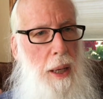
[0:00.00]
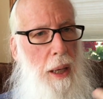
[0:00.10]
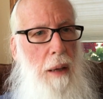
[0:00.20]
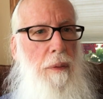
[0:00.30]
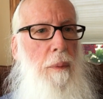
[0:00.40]

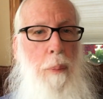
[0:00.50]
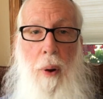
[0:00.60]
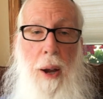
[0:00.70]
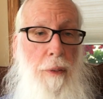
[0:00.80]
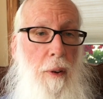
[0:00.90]
if
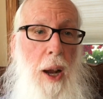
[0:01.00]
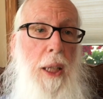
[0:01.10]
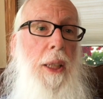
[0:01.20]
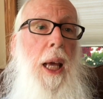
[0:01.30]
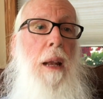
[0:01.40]
pray for
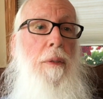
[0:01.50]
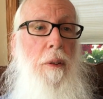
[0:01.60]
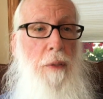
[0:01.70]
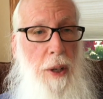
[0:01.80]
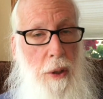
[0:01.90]
us and if
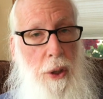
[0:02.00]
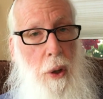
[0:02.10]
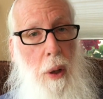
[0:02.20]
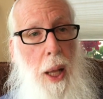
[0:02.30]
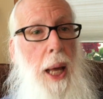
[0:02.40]
you feel
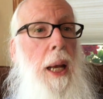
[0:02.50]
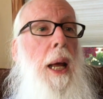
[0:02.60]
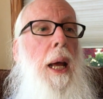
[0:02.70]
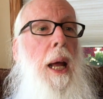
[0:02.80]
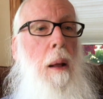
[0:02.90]
so led,
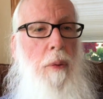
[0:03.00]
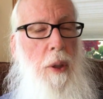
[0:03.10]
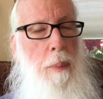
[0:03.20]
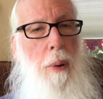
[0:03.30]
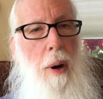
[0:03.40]
help
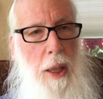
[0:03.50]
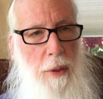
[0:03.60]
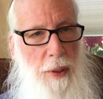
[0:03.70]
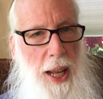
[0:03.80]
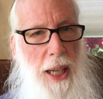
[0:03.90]
support
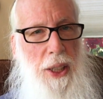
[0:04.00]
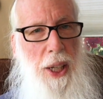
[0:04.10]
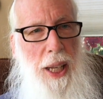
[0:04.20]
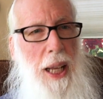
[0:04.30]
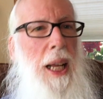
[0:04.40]
us financially.